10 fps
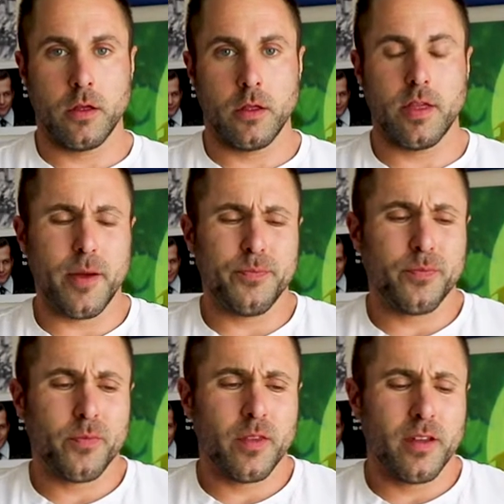That
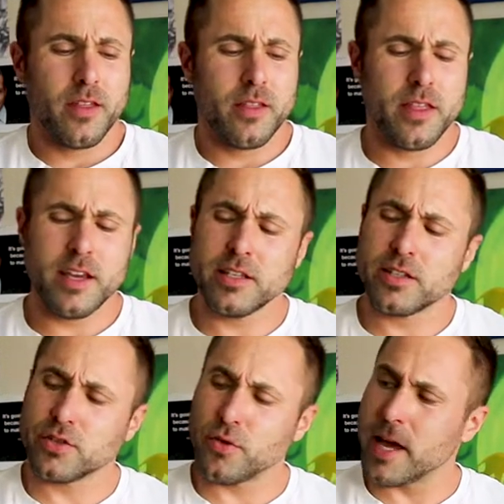these
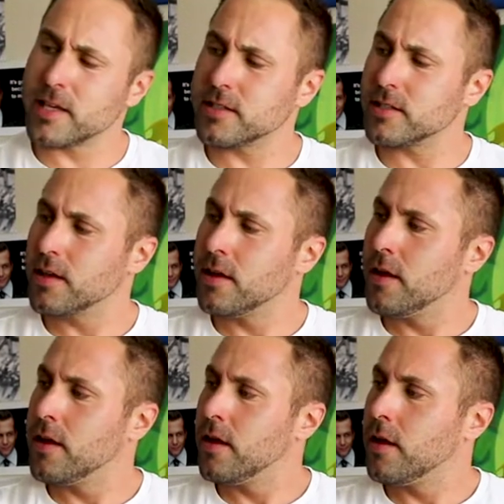stress
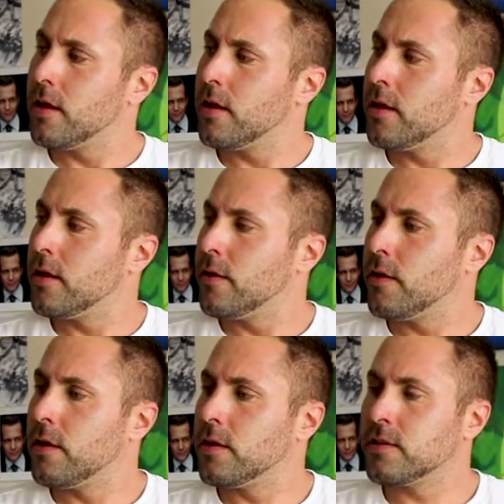
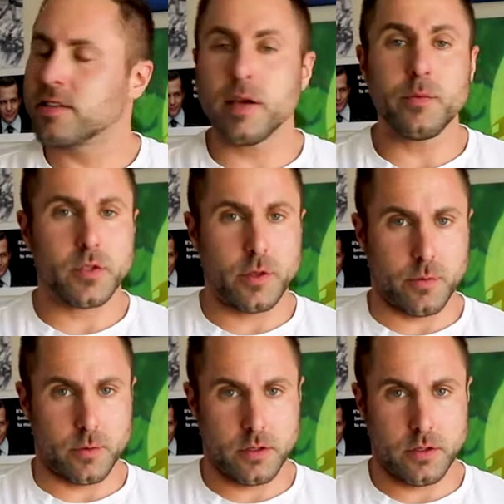
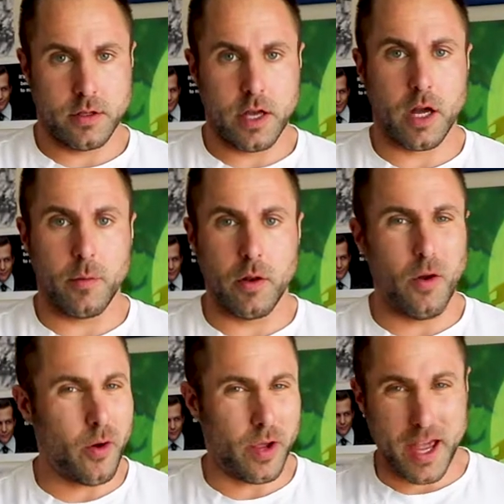symptoms that come
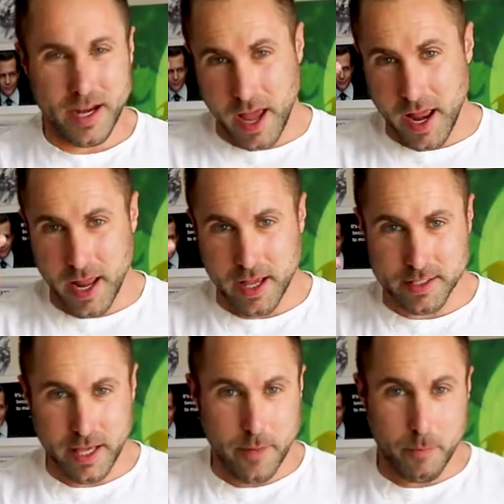along, getting
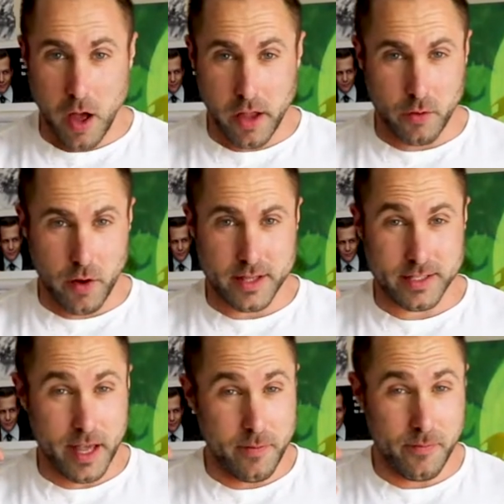headaches, getting
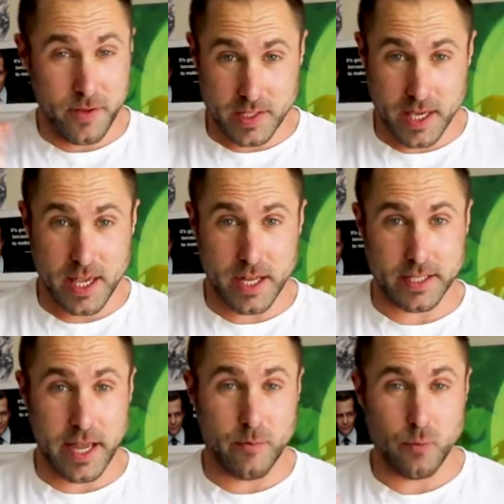migraines, getting
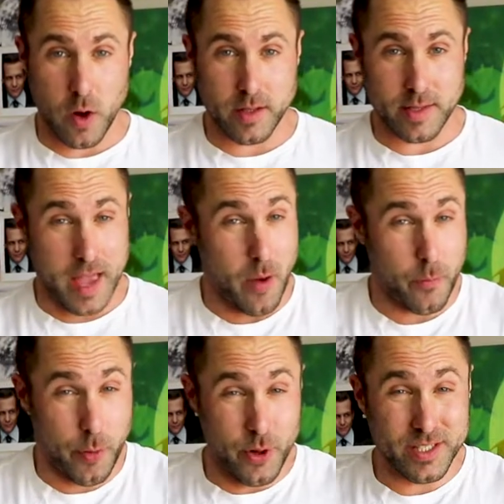fatigued, getting run
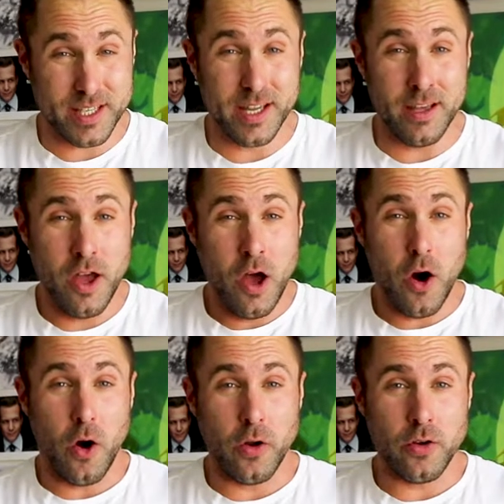down, putting
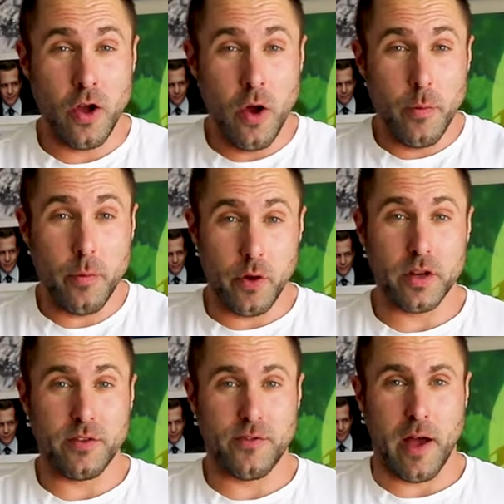on
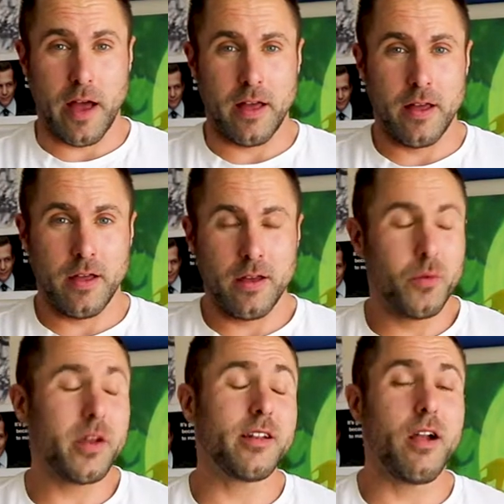body fat.
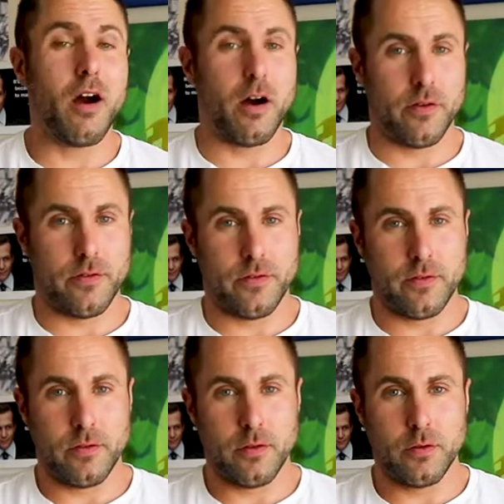We laugh,
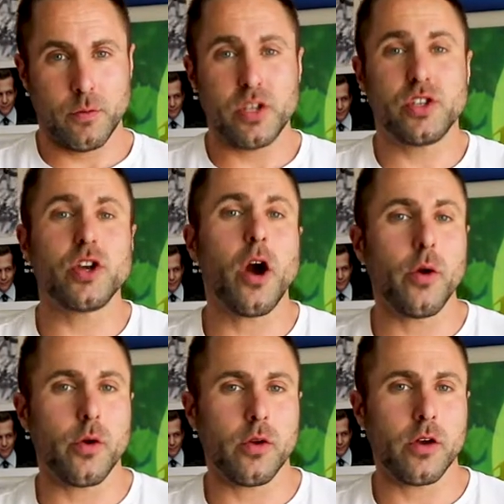we
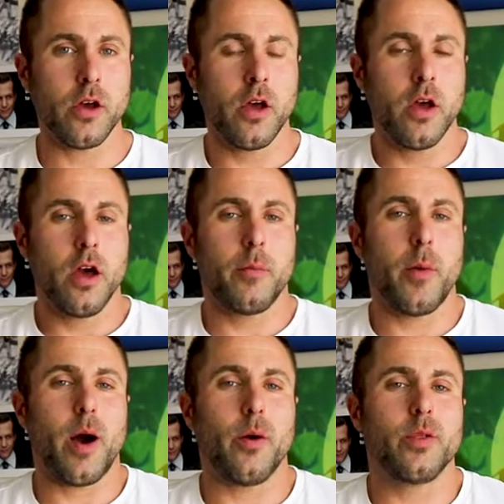joke
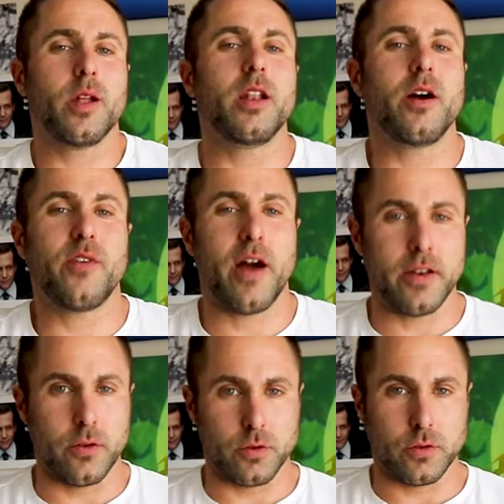about the love
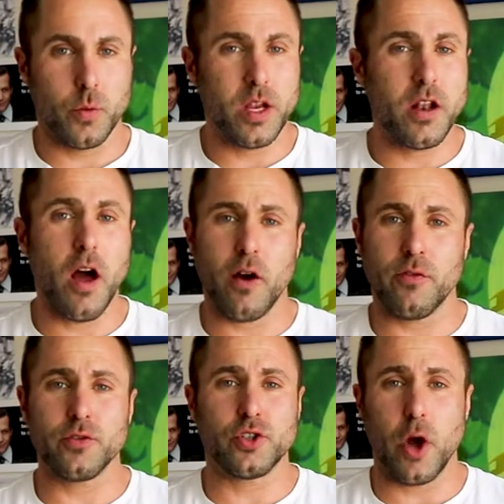handles. We
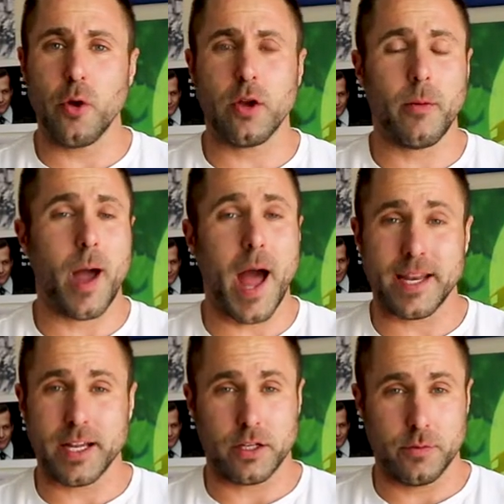laugh and joke about
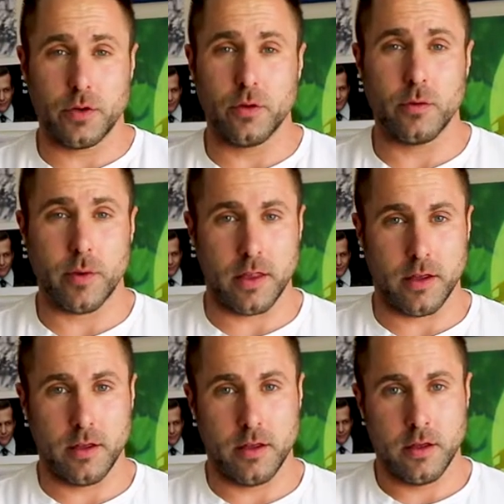adding a computer
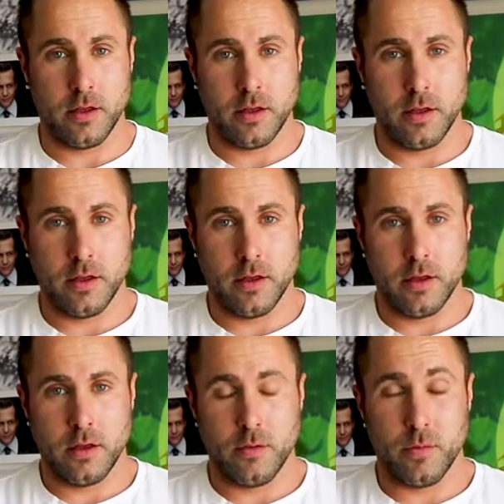belly.
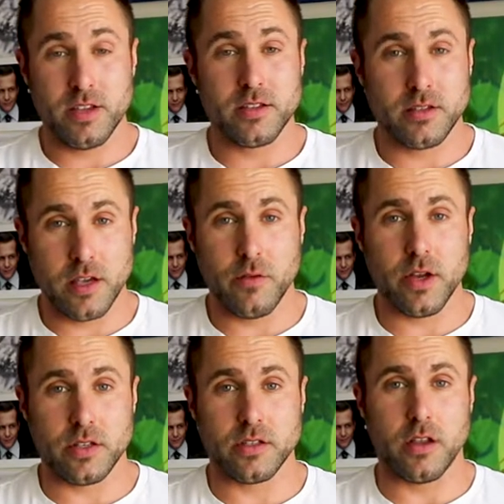But it's
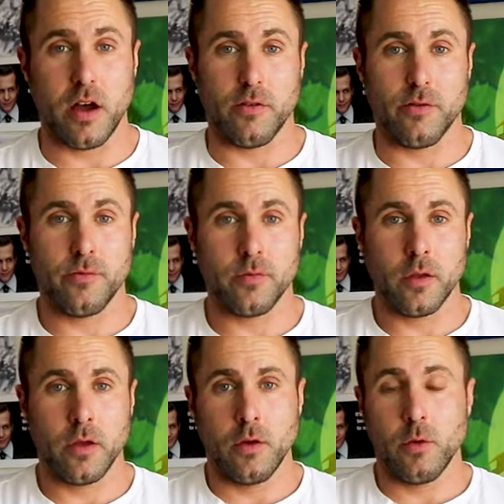serious stuff.
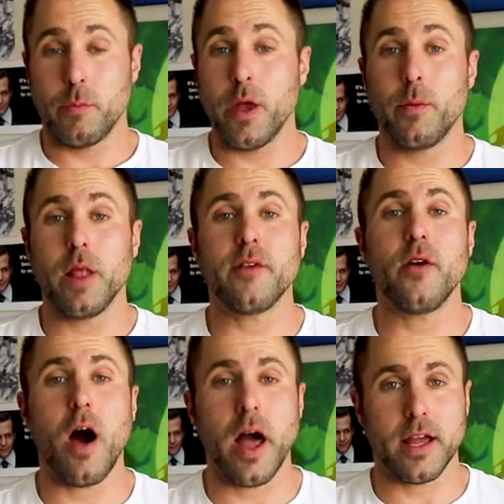When people have
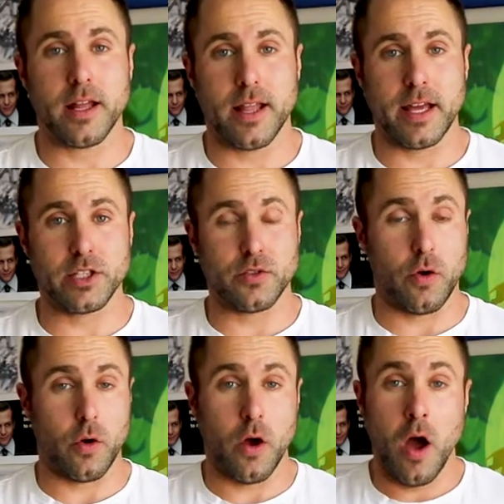high
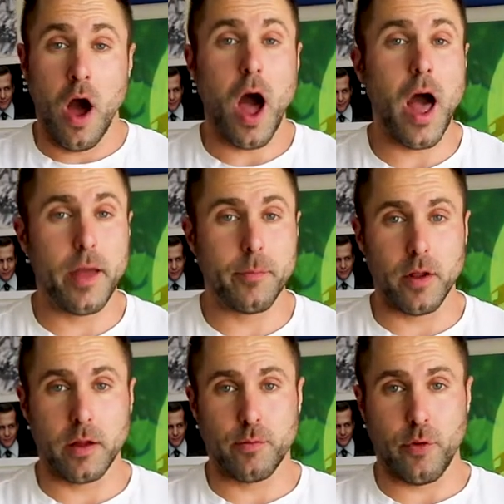cholesterol, high
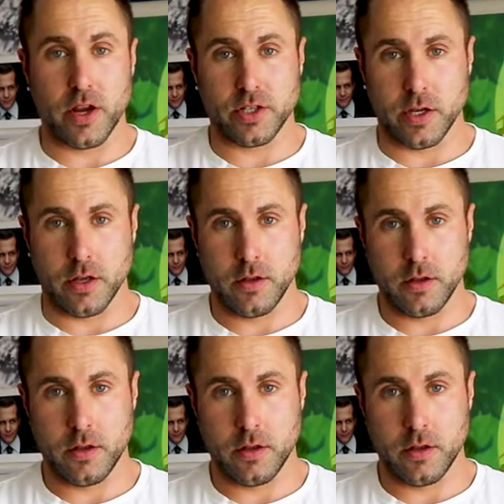blood pressure,